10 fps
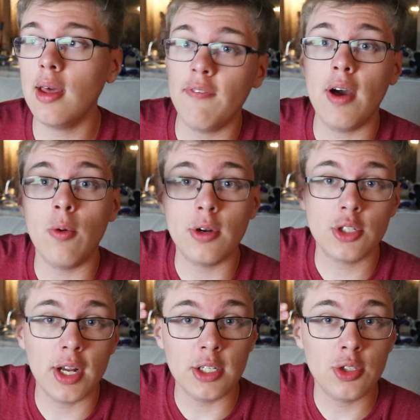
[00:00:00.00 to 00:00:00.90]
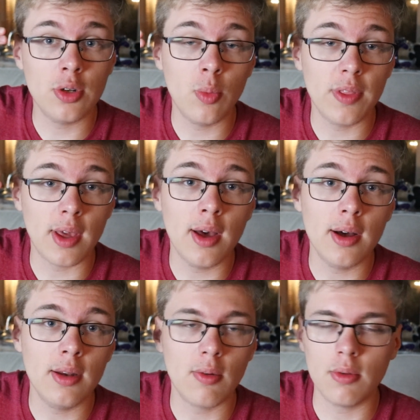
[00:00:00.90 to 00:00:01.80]
If I were to try to shoot him with a
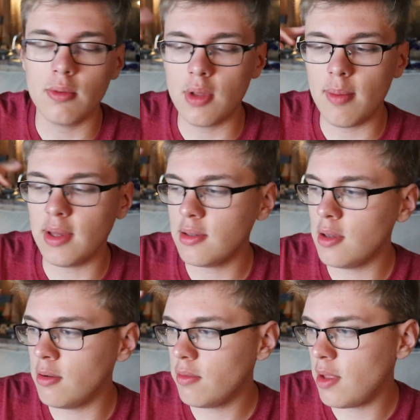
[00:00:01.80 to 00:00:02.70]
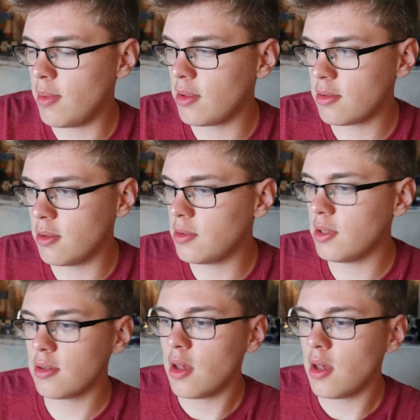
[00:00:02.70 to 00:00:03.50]
gun, well, not myself, that makes no sense.